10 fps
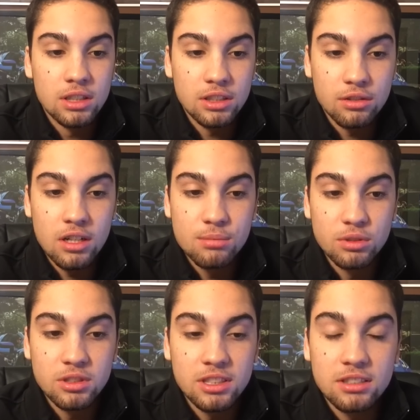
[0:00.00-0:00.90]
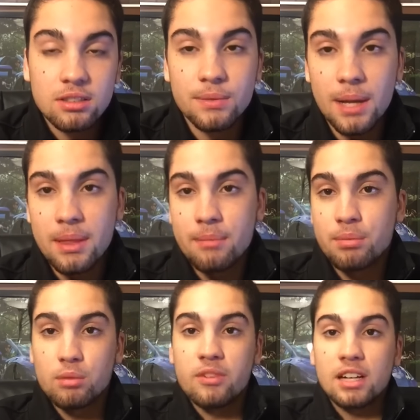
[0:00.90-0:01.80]
incredible system that they
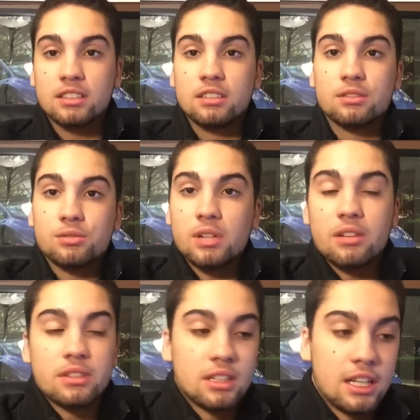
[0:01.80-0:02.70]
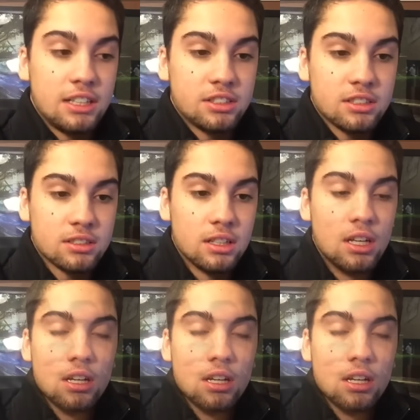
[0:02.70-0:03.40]
perfected throughout the ages.